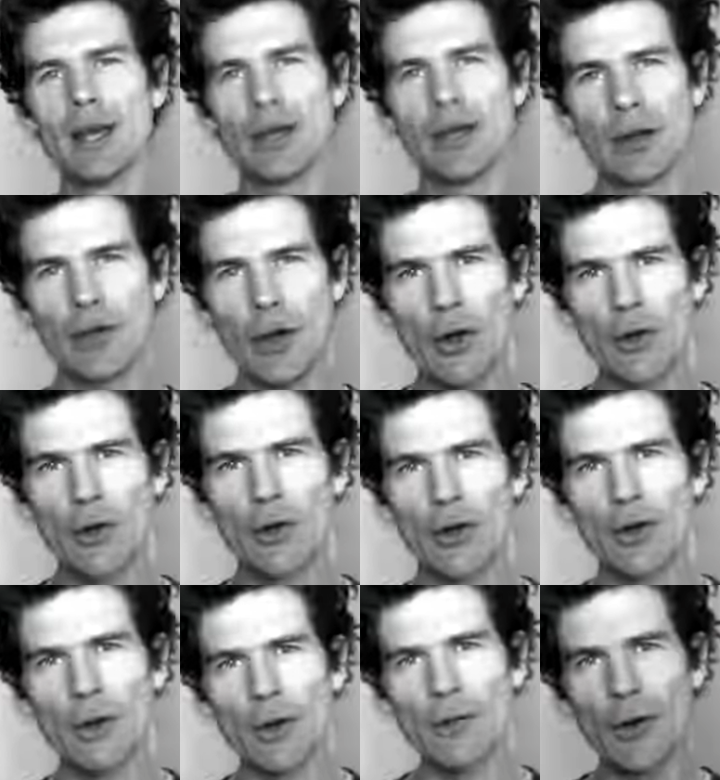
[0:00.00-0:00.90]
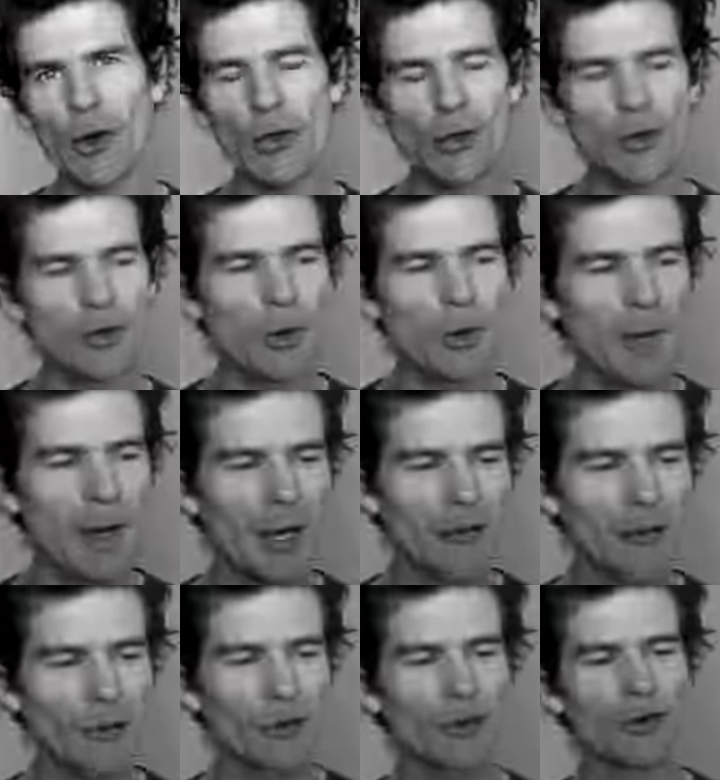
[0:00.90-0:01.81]
You know, I've heard the Twin
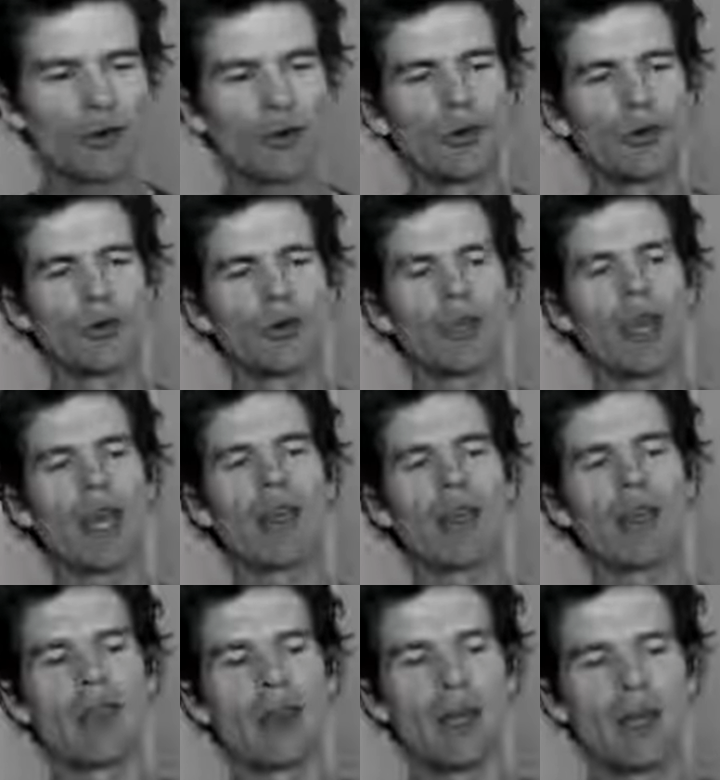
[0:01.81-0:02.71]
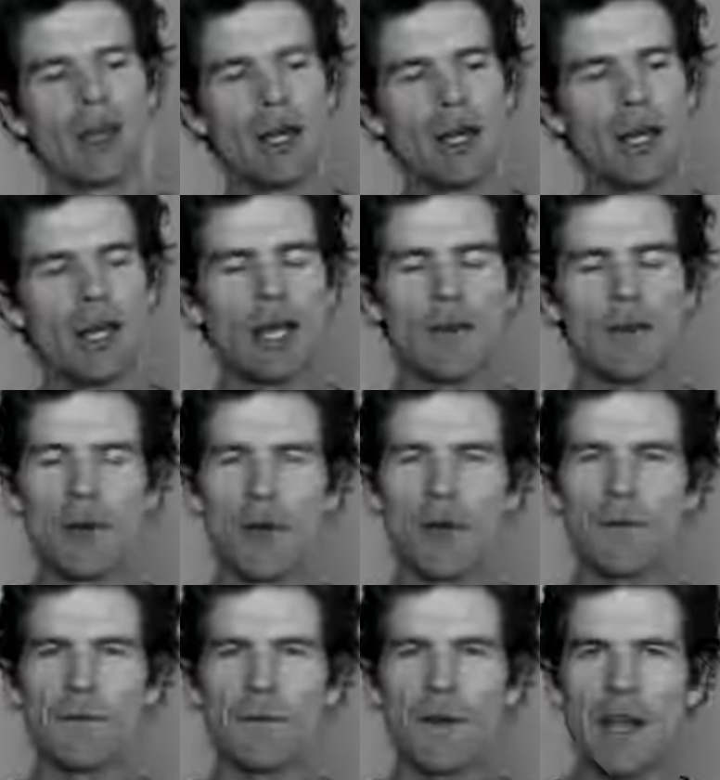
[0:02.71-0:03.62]
Muscle crew say that if
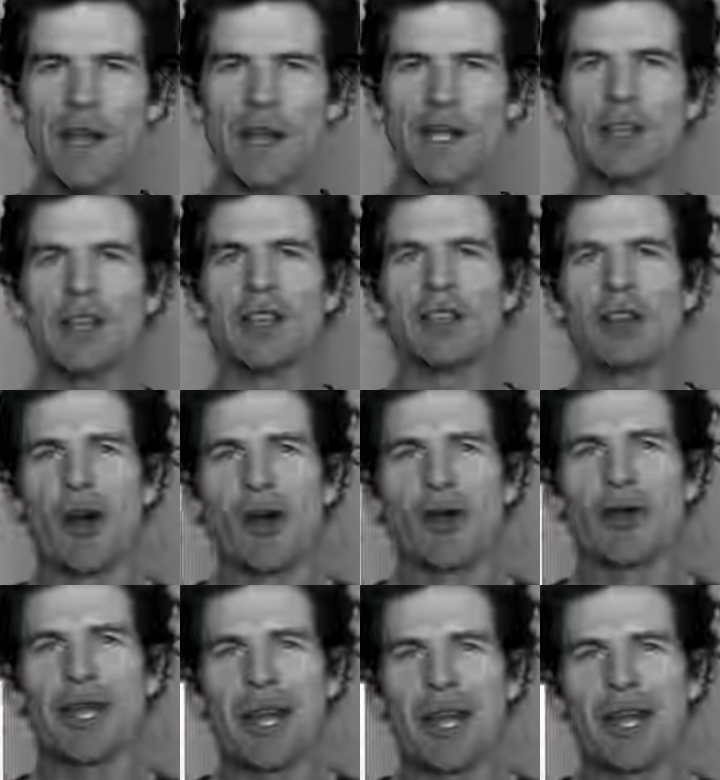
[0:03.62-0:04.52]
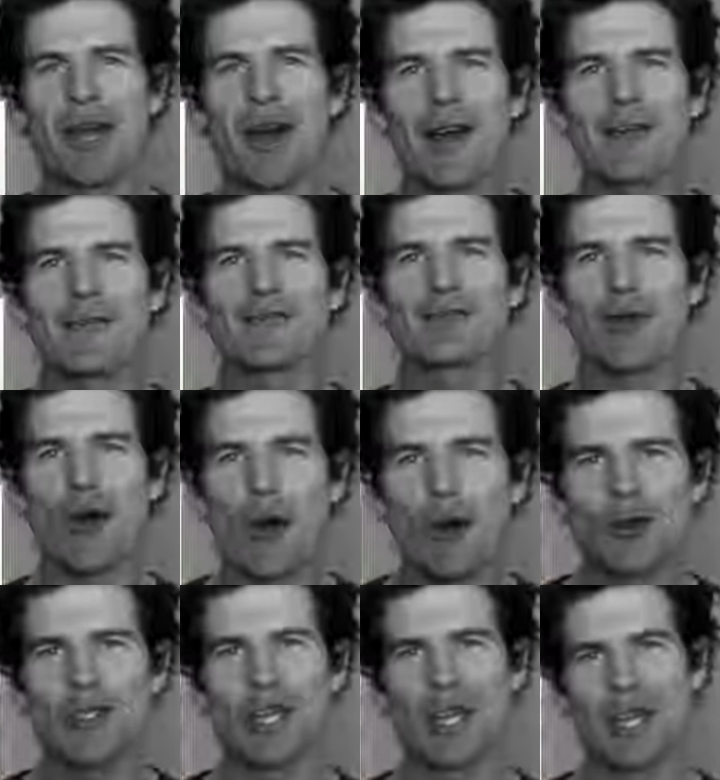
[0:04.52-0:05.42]
you're a vegan, you don't get enough
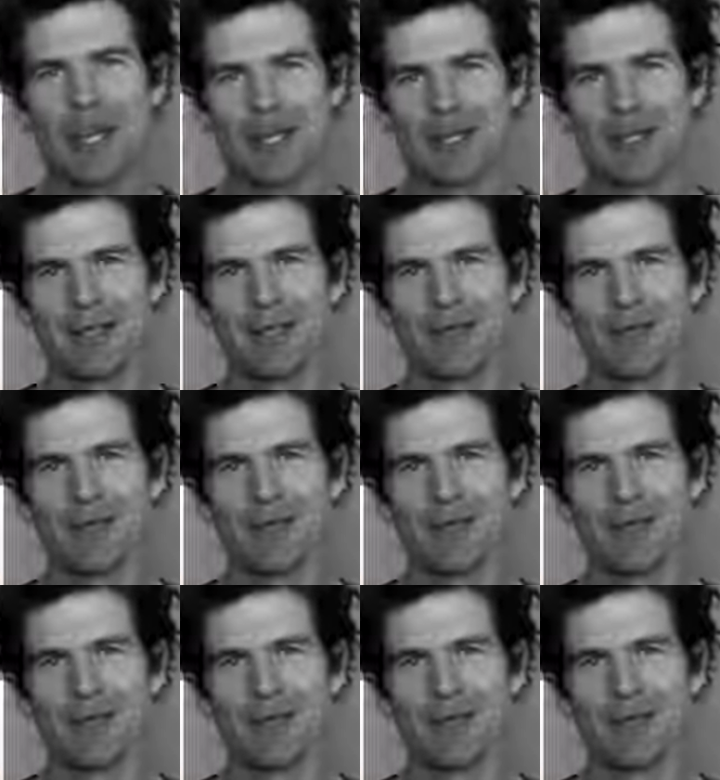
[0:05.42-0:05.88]
protein.